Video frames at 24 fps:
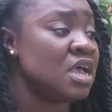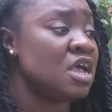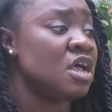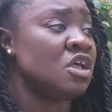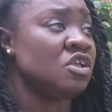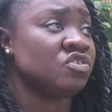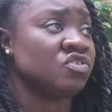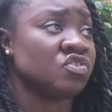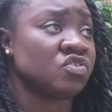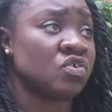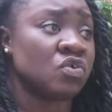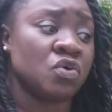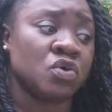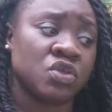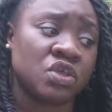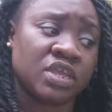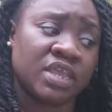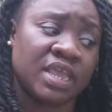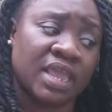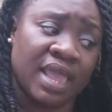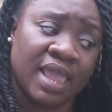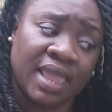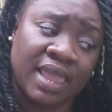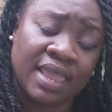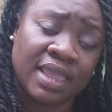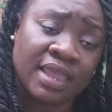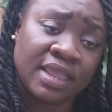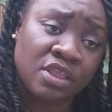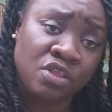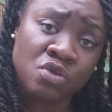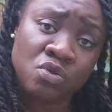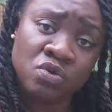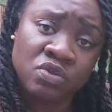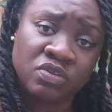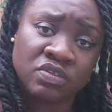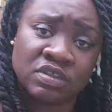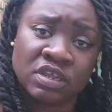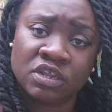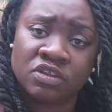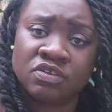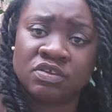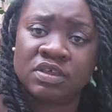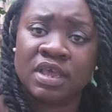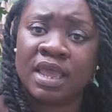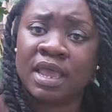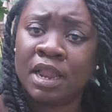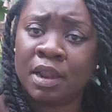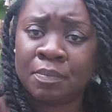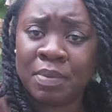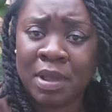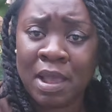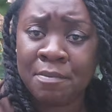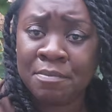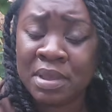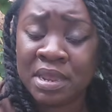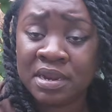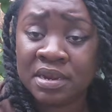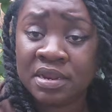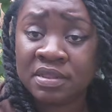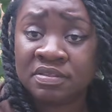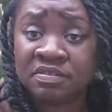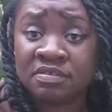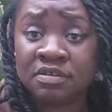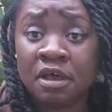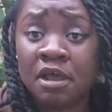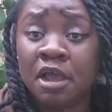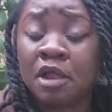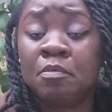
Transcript: so you can use it to help amend the soil.